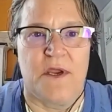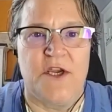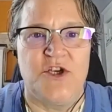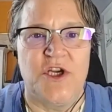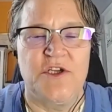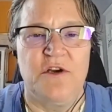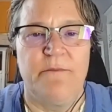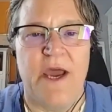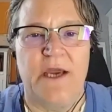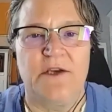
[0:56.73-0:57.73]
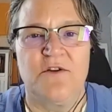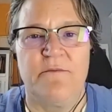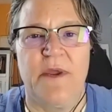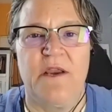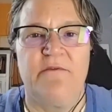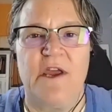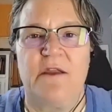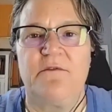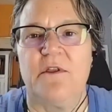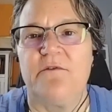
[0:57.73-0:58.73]
He gestured back to a minivan
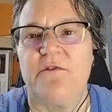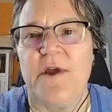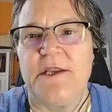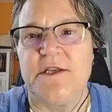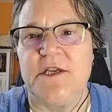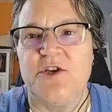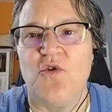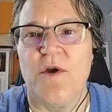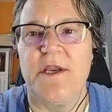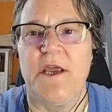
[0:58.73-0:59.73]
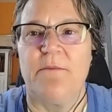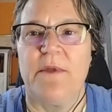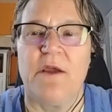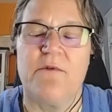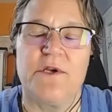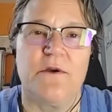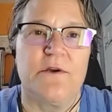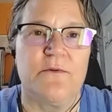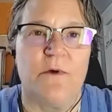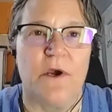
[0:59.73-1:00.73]
full of friends to join him, and I
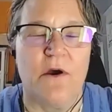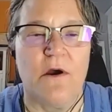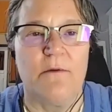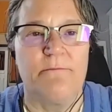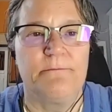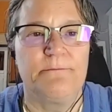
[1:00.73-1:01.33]
returned to our car.